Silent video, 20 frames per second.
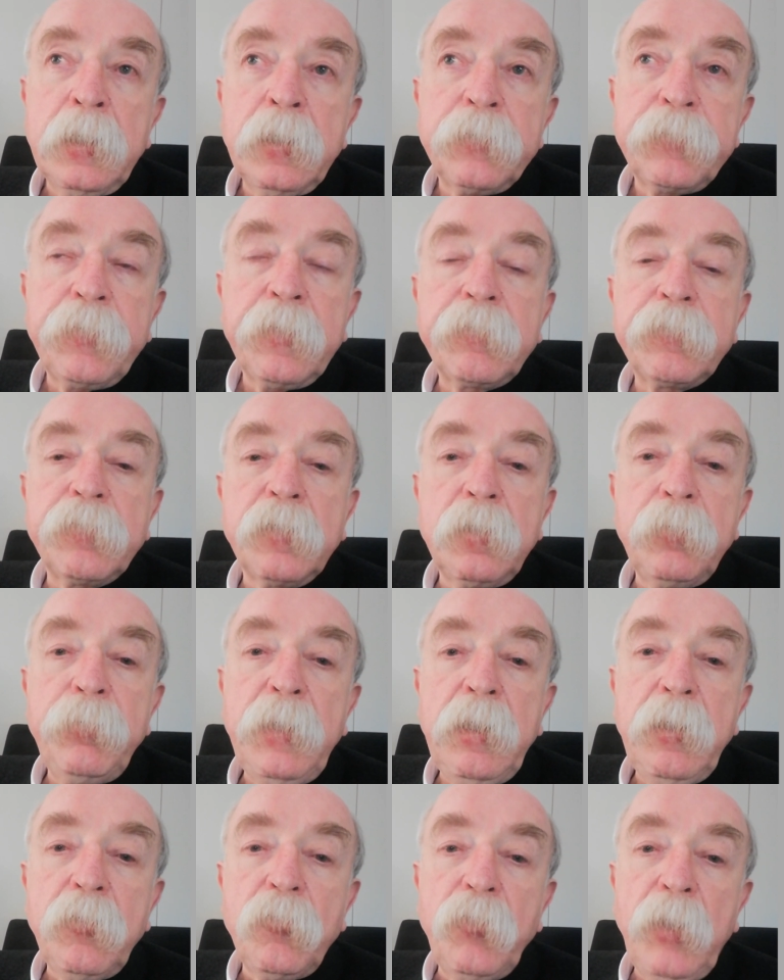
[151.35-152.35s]
six hundred
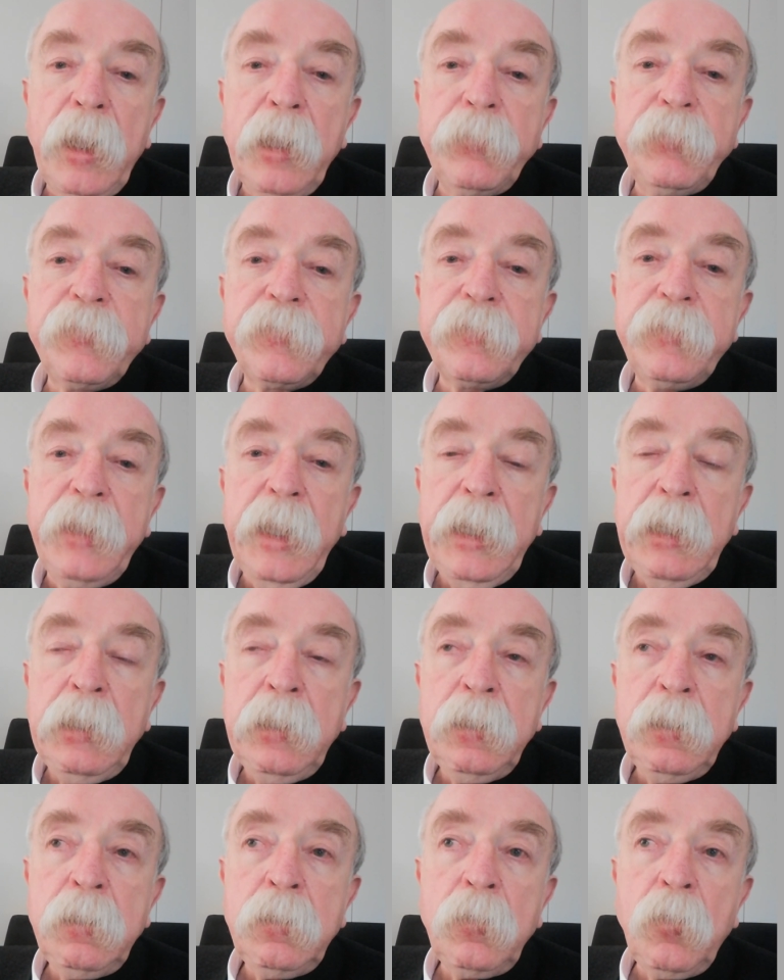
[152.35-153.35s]
milligrams
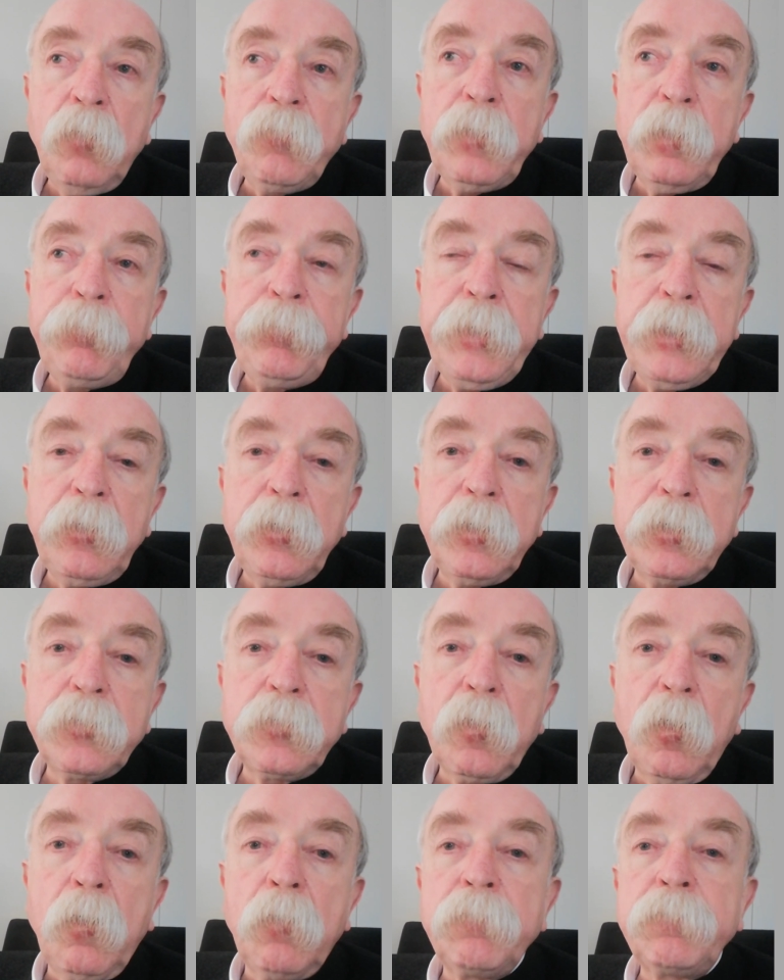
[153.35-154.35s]
daily over a
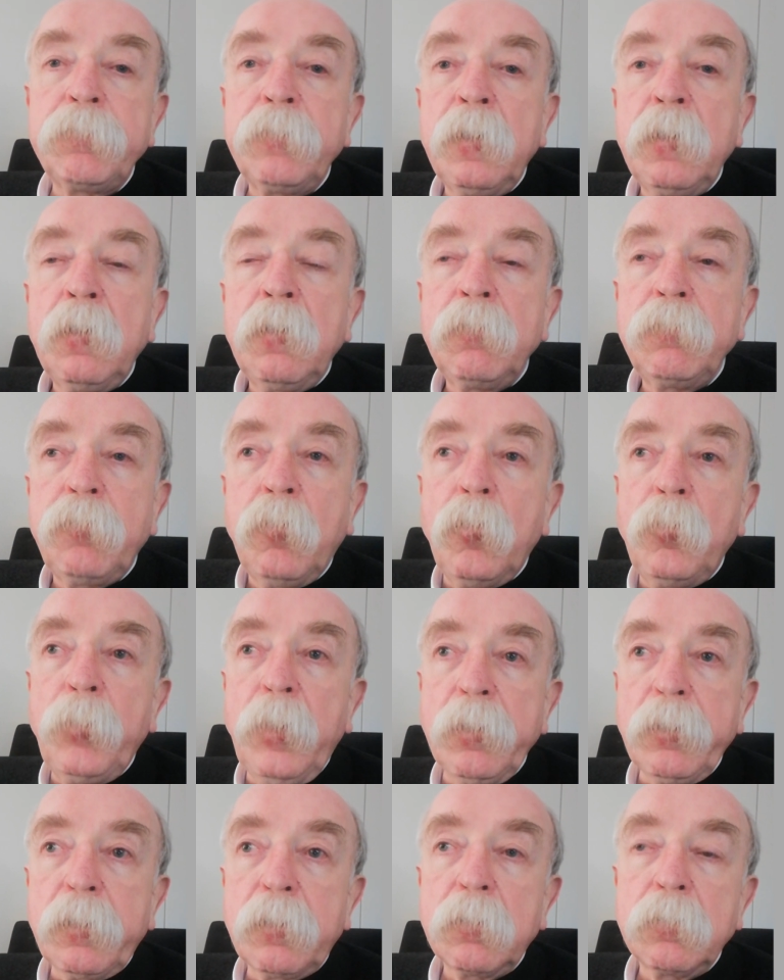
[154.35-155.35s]
period of four
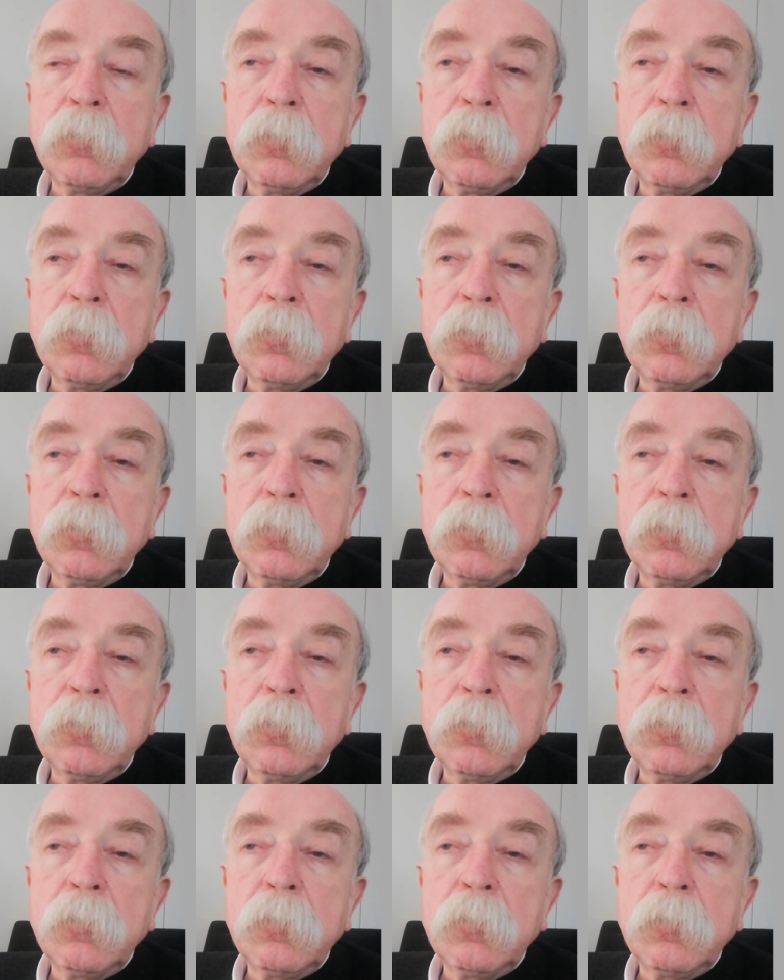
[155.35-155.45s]
months.